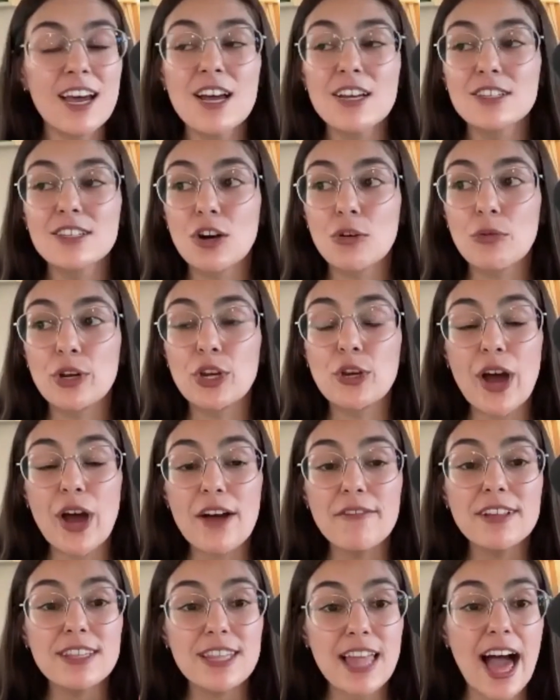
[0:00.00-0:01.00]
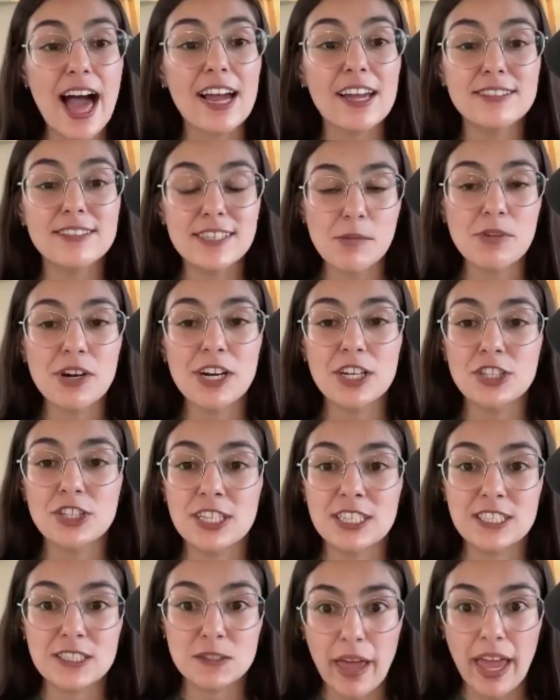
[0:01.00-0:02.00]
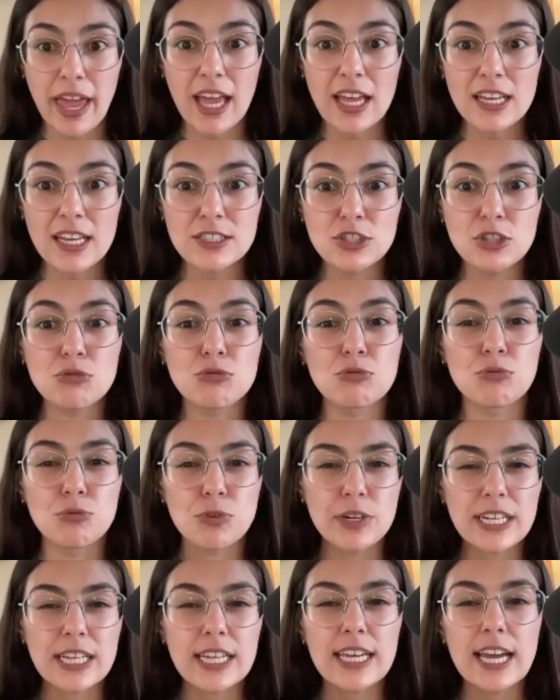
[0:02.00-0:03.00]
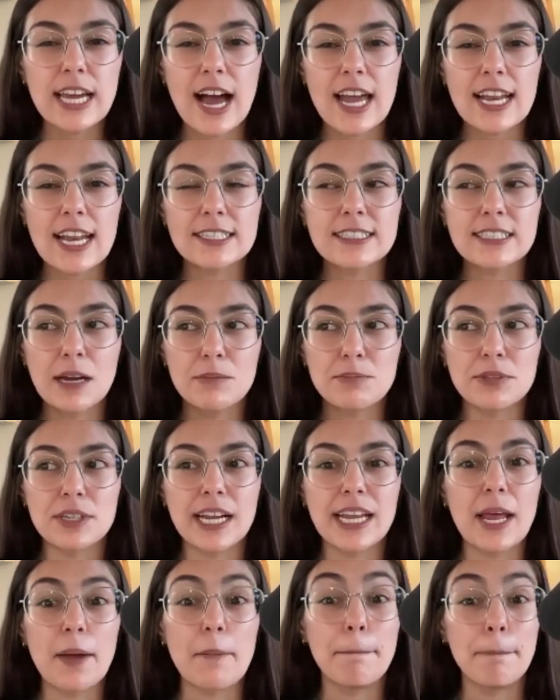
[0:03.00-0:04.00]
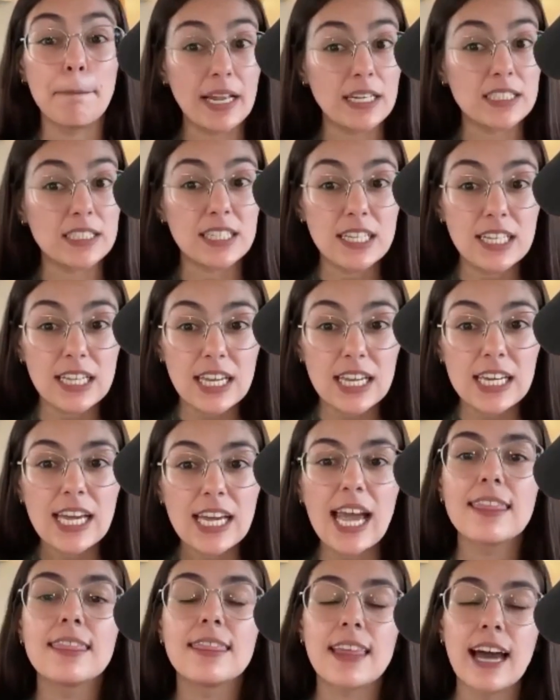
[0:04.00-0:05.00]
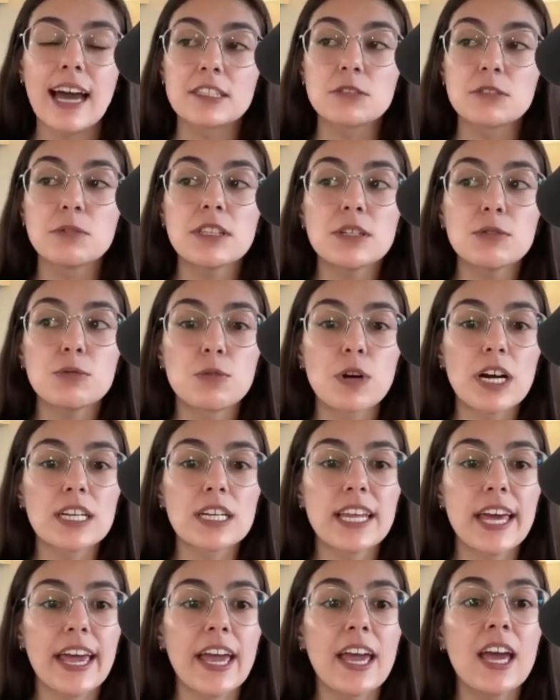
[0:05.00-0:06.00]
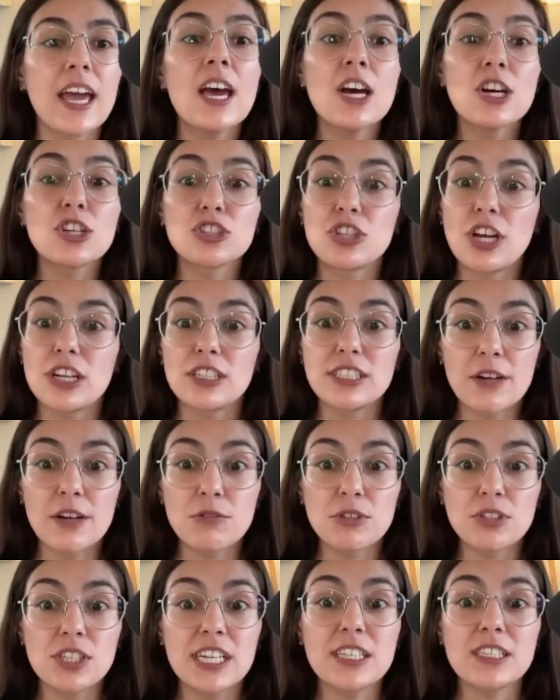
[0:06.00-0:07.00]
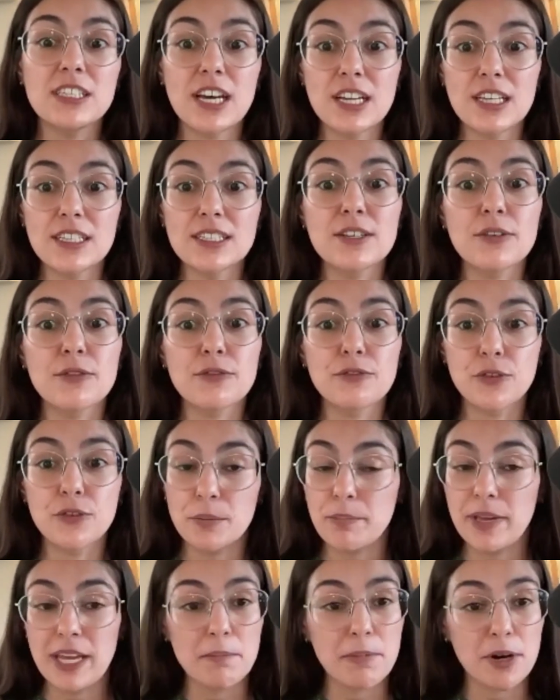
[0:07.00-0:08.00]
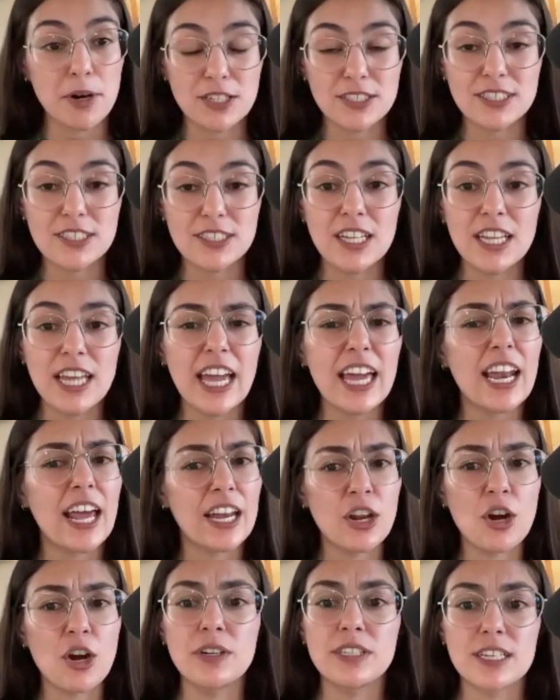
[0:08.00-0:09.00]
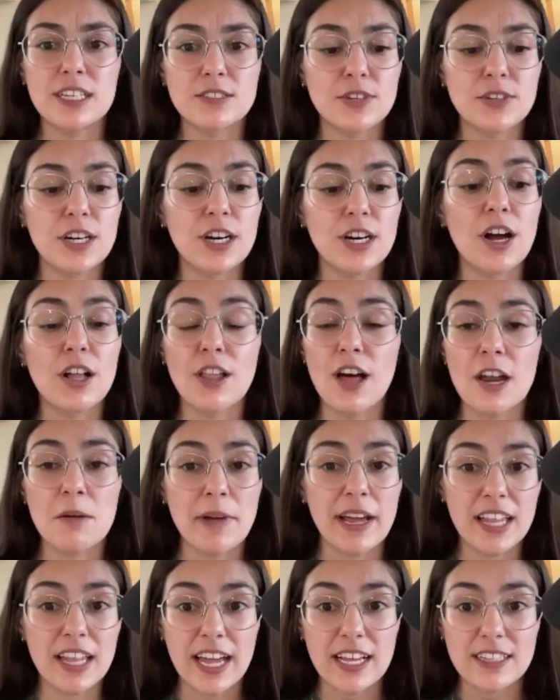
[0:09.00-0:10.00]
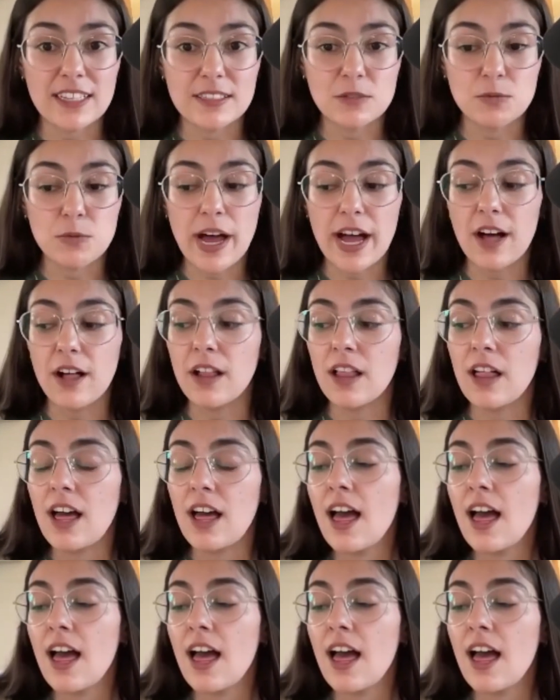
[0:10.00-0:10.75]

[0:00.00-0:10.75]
So when you have a lack of separation of space, you really got to separate it mentally. And that's what the workday shutdown routine does for me personally. And I know it does for a lot of my clients as well.